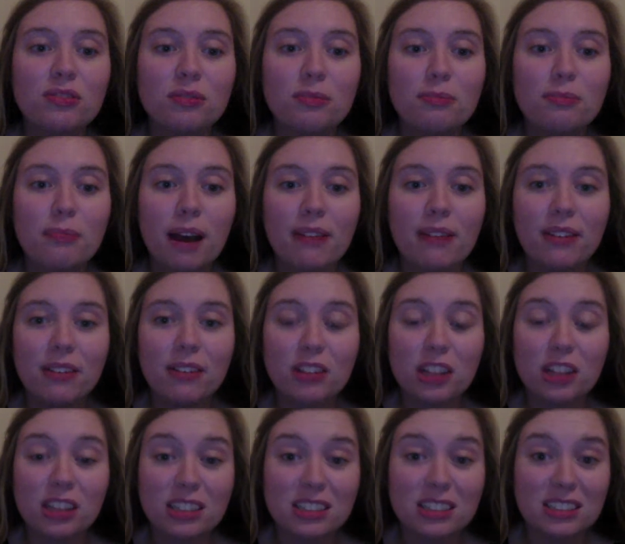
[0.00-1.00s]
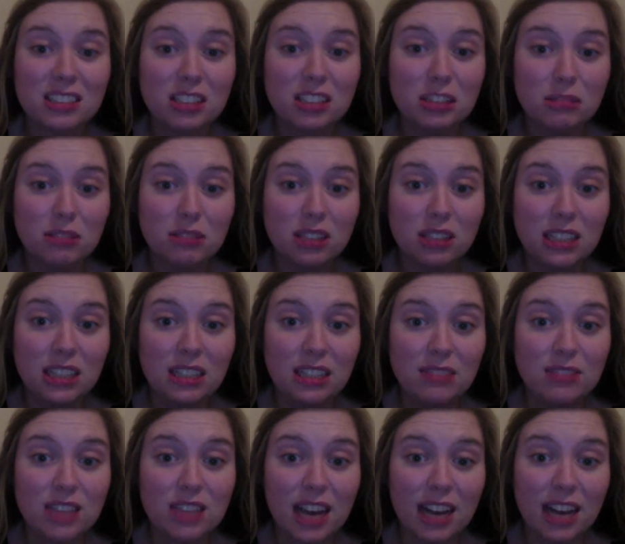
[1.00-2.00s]
favorite things to do with Thieves
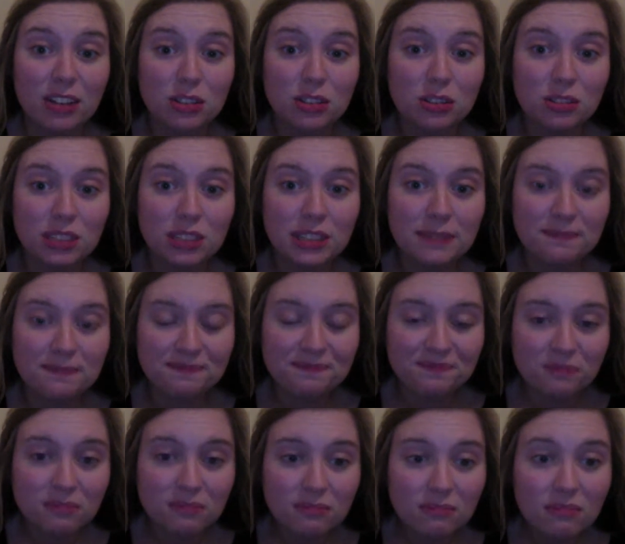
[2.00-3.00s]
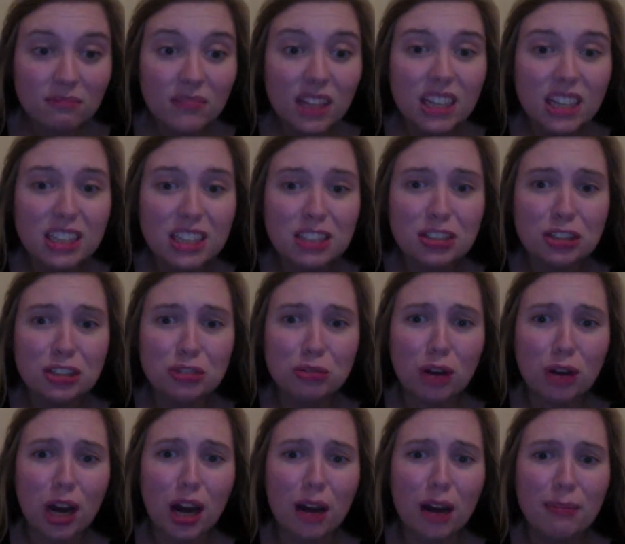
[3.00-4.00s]
actually is to
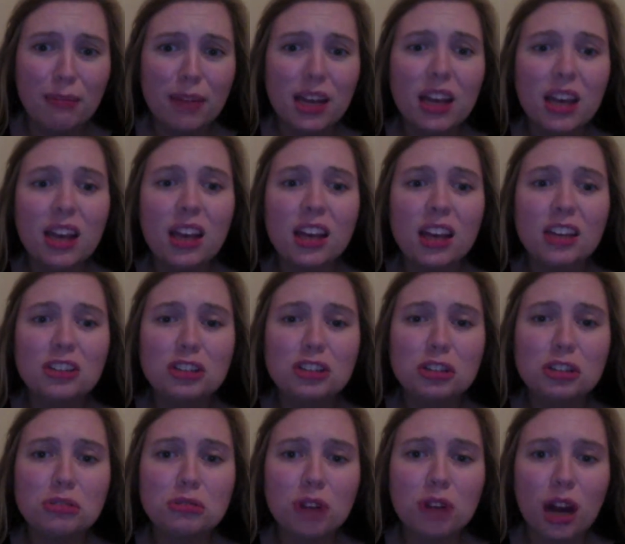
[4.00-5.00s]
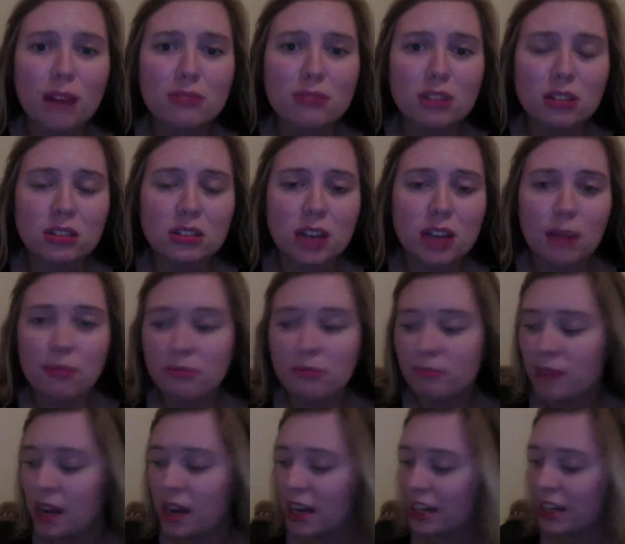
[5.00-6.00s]
drop 2 drops on top of
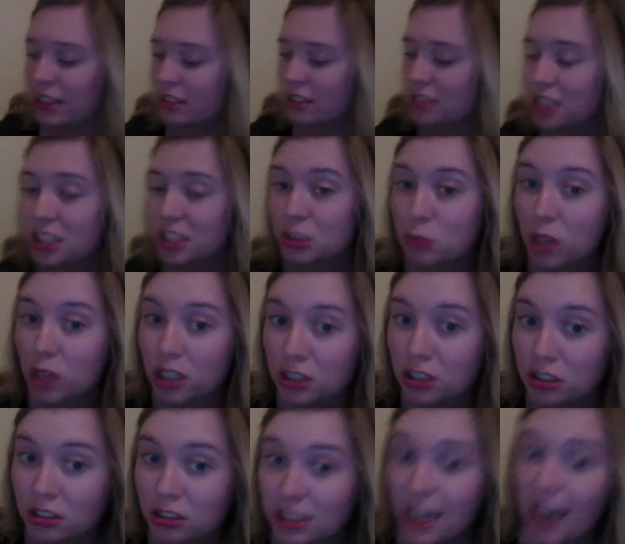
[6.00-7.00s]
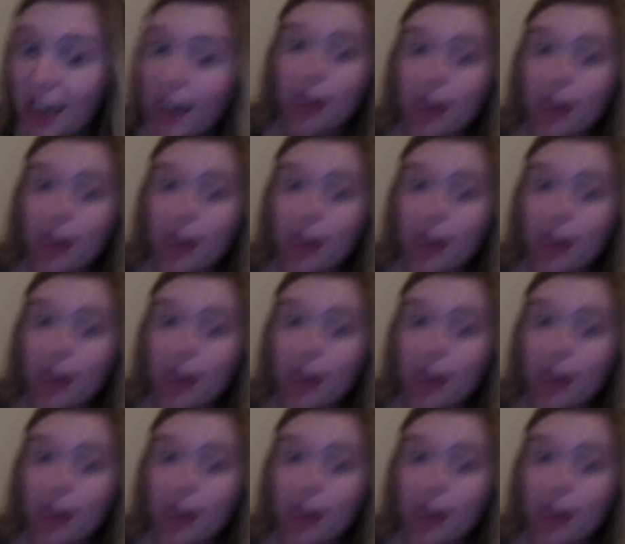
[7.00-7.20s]
my dishwasher tab.